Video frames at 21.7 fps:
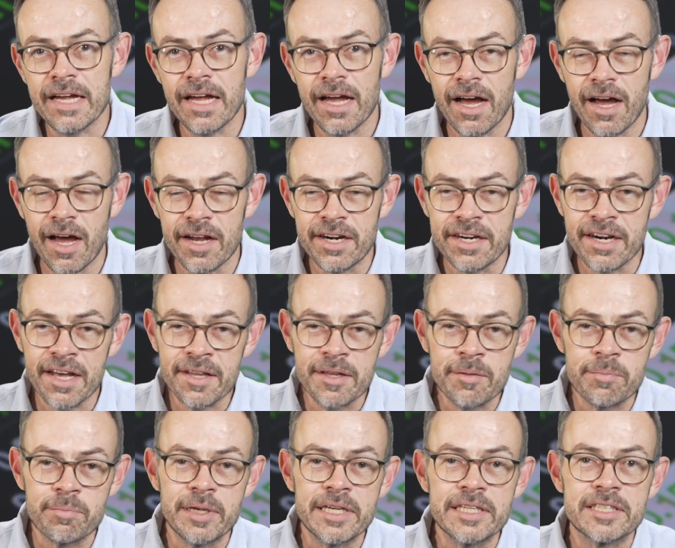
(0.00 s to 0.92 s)

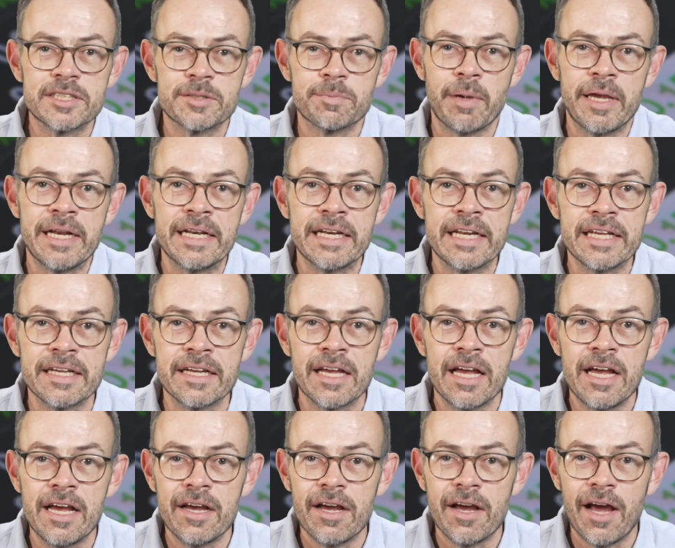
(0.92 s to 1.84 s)
Another big spending
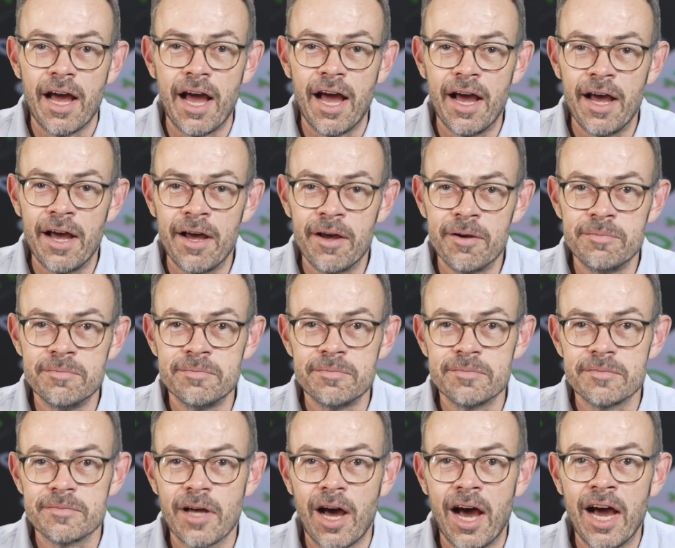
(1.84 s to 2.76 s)

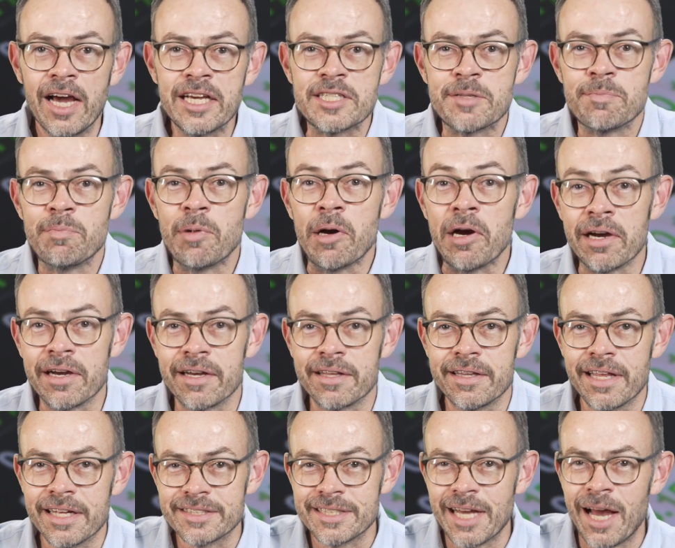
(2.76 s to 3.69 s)
iceberg
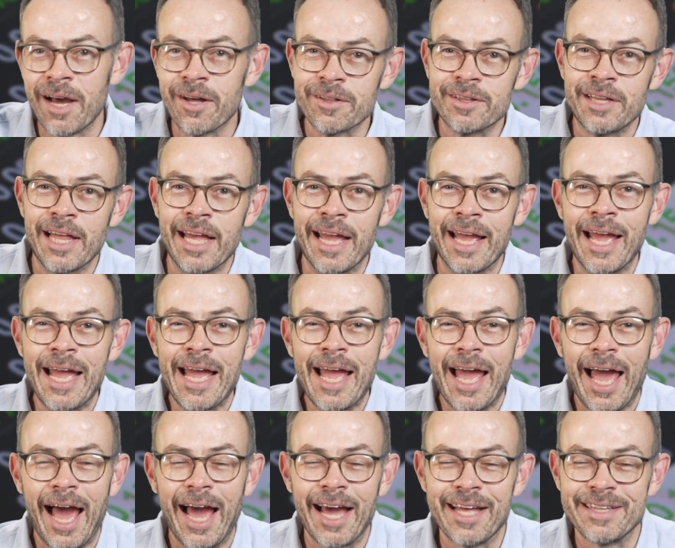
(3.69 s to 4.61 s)
that's out there
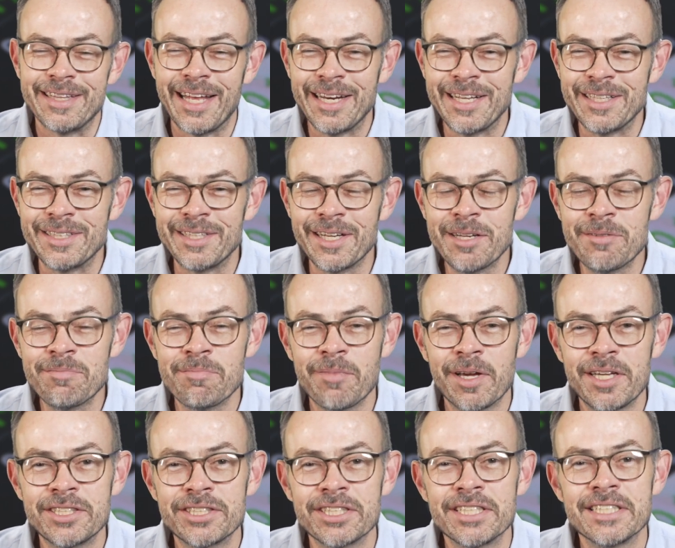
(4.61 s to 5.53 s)
that he didn't
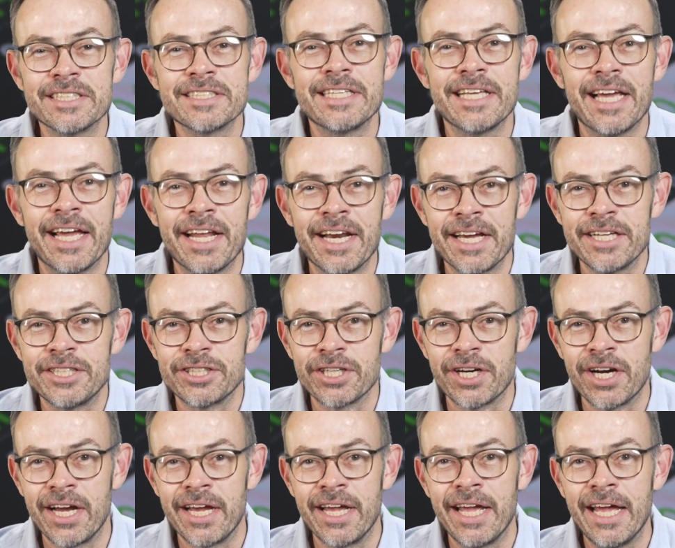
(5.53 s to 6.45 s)
mention is the
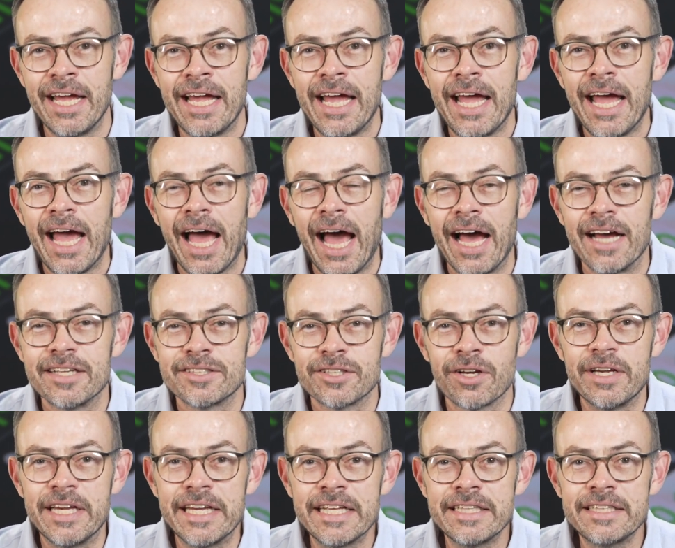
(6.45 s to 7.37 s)
NHI.
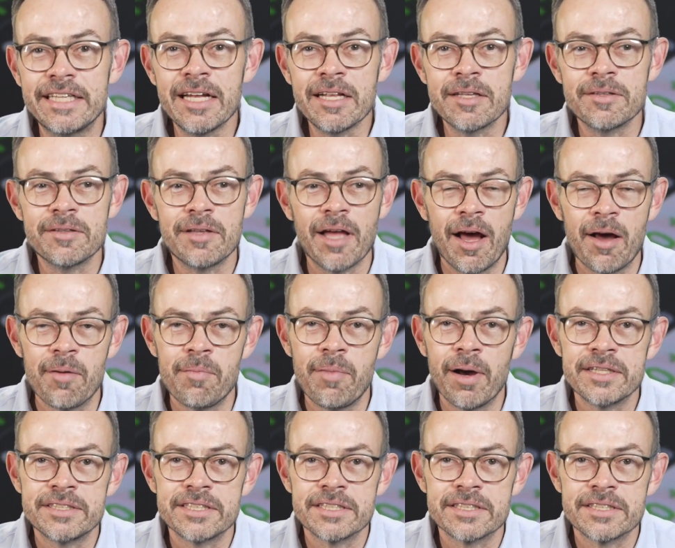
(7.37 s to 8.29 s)
So he did
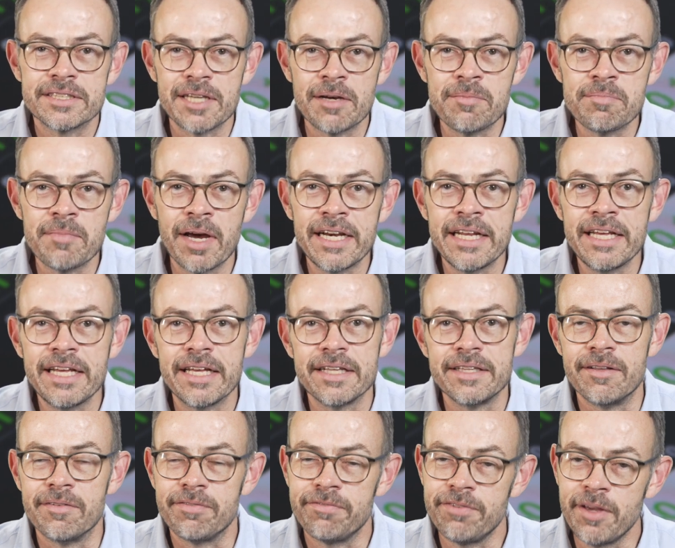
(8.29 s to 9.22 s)
budget some money
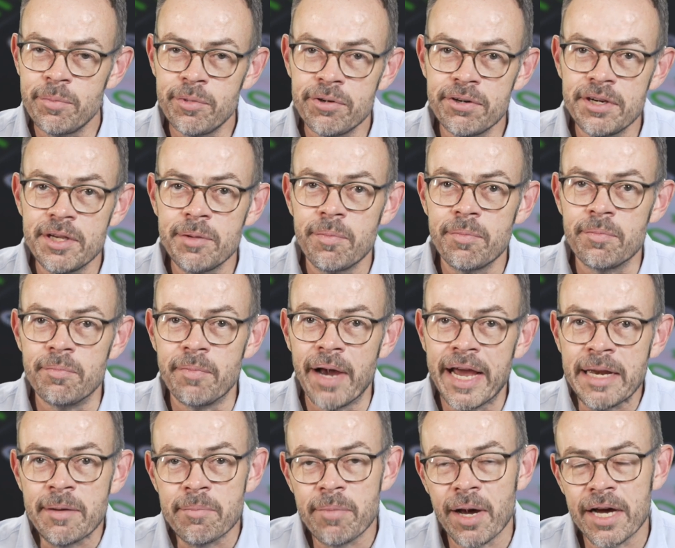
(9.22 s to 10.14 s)
in the February
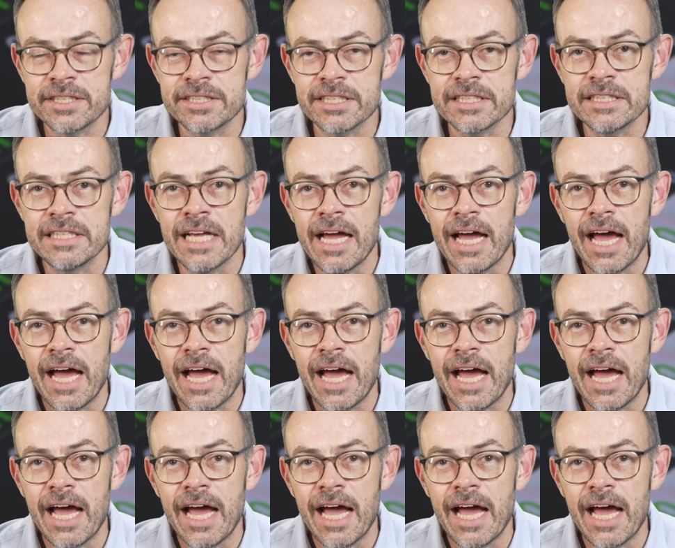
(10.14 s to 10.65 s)
main budget